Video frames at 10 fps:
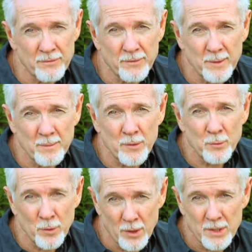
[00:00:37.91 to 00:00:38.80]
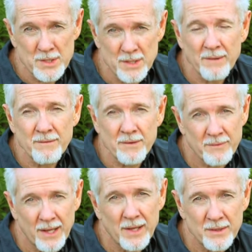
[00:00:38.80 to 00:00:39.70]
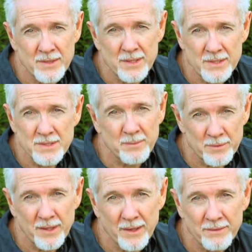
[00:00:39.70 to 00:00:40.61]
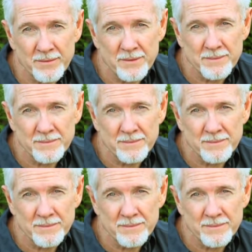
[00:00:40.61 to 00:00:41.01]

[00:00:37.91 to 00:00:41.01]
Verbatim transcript: from the words of the volunteers themselves.